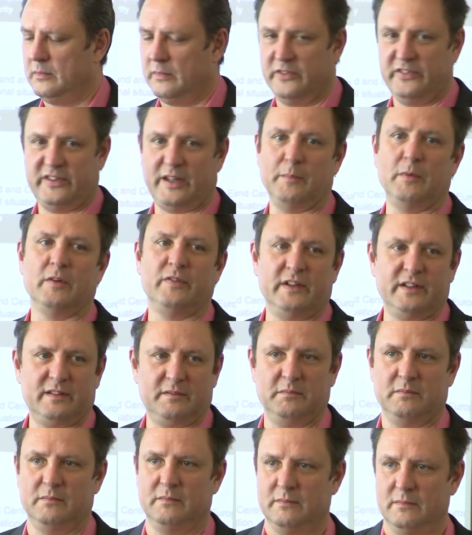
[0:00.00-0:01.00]
some of
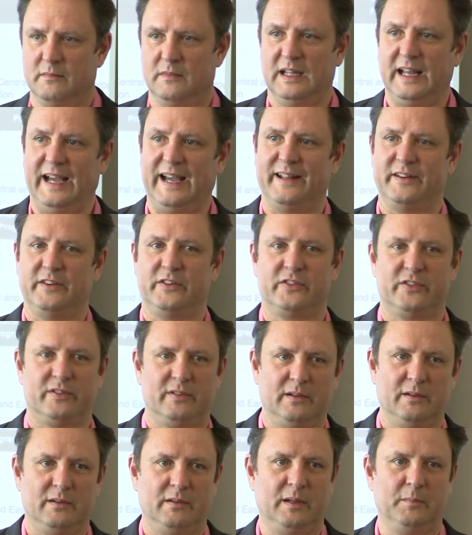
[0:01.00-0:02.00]
it
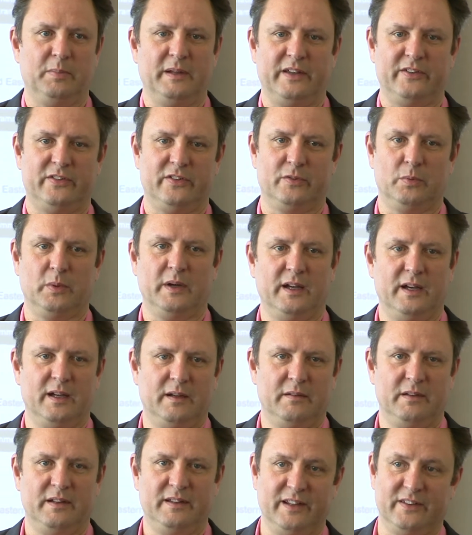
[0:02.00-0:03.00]
lands in places
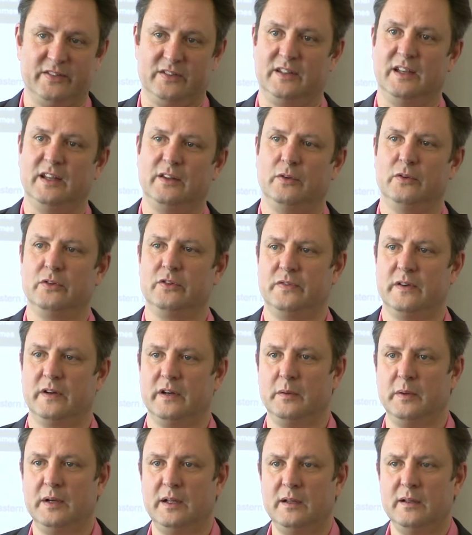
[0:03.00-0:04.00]
where it doesn't get used
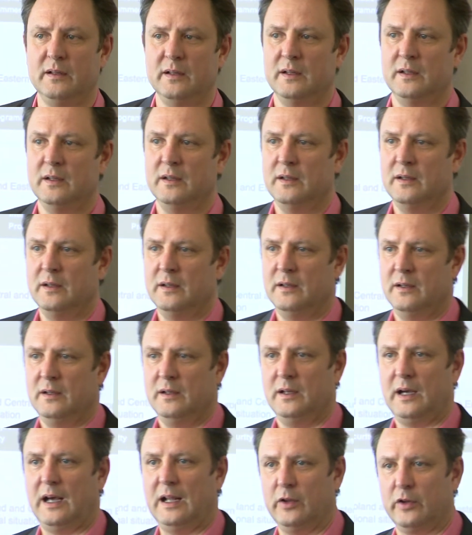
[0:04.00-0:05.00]
very well.
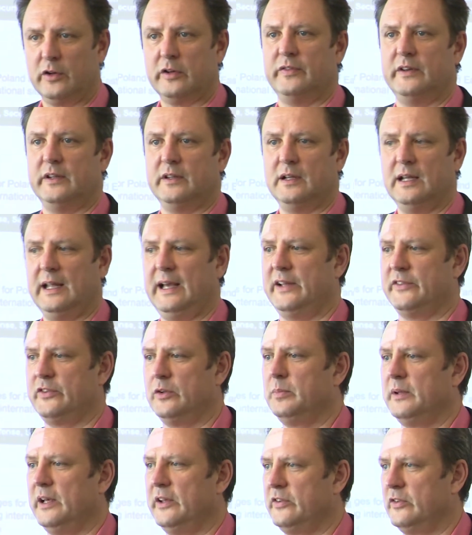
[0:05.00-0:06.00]
A lot of it lands
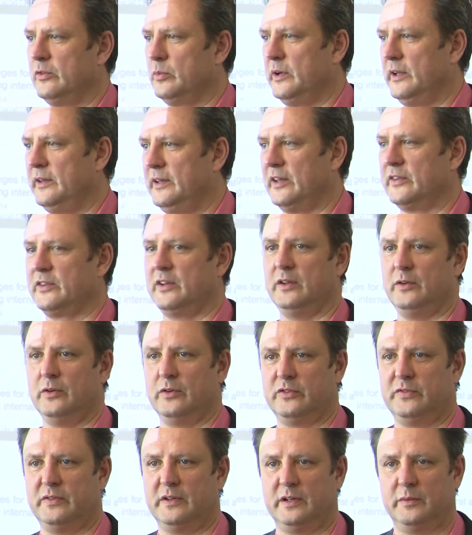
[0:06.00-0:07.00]
in places where it does get
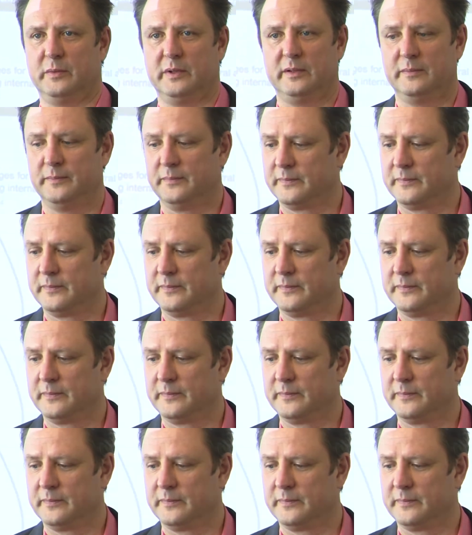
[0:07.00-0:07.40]
used very well.